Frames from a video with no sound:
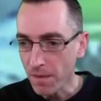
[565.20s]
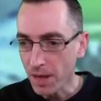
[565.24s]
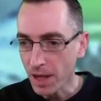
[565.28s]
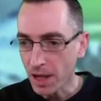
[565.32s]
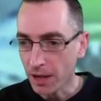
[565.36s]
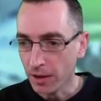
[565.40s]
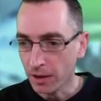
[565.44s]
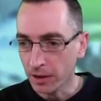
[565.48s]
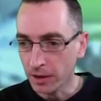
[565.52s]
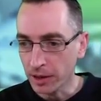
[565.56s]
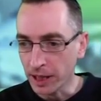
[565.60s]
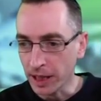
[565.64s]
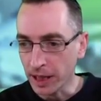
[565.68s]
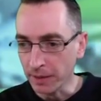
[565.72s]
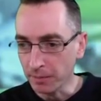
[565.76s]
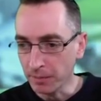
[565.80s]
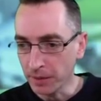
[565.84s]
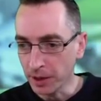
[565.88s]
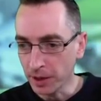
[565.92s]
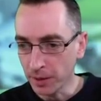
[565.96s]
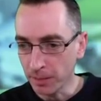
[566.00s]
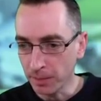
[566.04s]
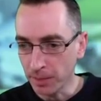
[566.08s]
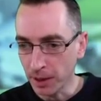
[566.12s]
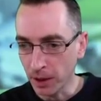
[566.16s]
Okay,
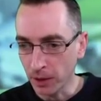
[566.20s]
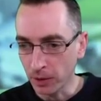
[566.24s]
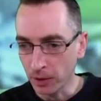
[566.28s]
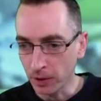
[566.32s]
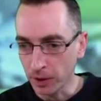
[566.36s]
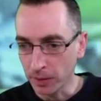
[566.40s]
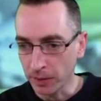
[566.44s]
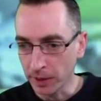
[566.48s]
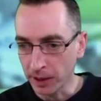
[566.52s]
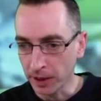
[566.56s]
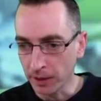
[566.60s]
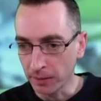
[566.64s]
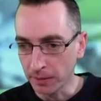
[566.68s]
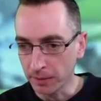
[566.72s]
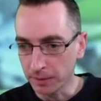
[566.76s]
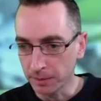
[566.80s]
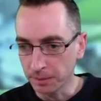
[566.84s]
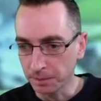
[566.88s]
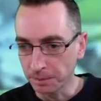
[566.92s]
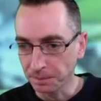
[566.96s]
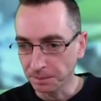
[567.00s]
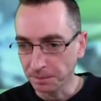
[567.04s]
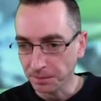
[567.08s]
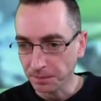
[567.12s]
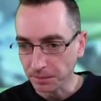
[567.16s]
another pole coming up.
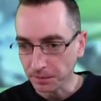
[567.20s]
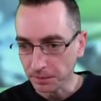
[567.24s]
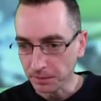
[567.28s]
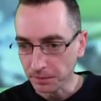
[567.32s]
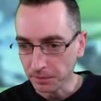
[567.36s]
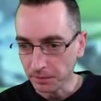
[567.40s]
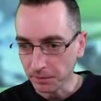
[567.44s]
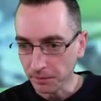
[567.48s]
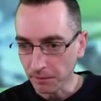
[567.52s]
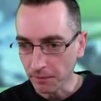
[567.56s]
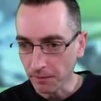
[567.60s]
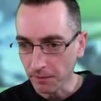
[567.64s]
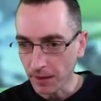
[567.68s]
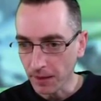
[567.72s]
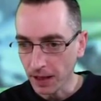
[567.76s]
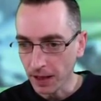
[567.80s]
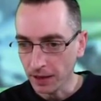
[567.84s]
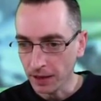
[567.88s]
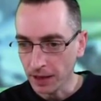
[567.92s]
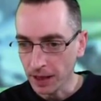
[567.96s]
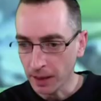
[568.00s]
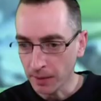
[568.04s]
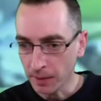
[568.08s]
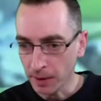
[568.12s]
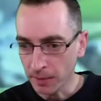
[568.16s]

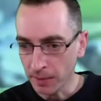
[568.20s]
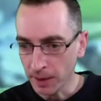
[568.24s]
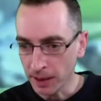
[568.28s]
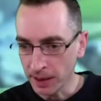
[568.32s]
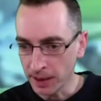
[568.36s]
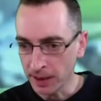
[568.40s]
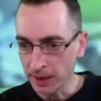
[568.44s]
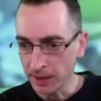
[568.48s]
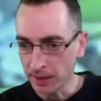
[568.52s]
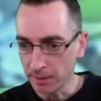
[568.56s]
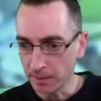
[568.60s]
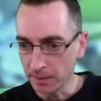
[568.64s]
Keep you busy.